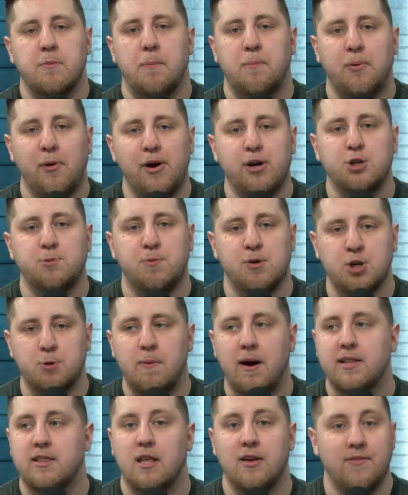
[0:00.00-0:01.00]
a player's
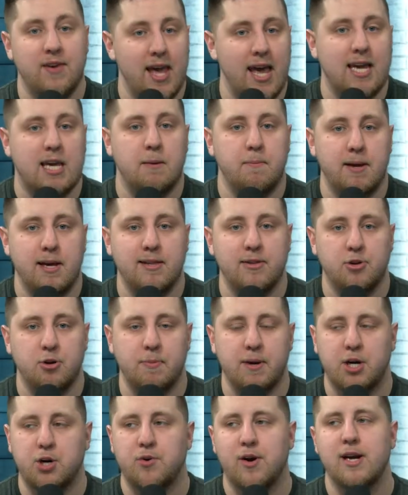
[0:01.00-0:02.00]
perspective, it can be a little
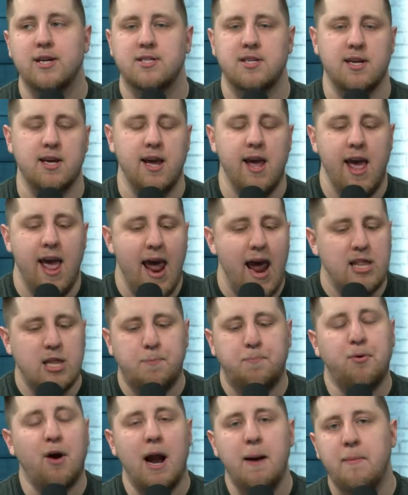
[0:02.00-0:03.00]
bit crazy. And the
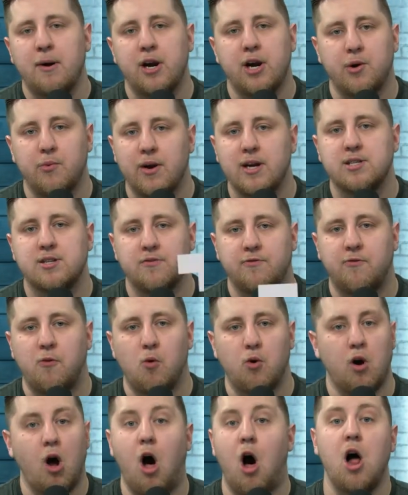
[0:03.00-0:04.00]
primary reason
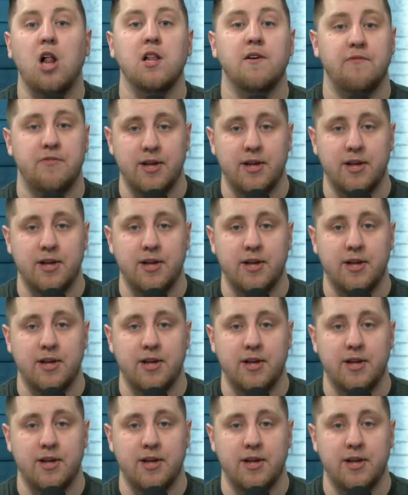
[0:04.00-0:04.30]
for all of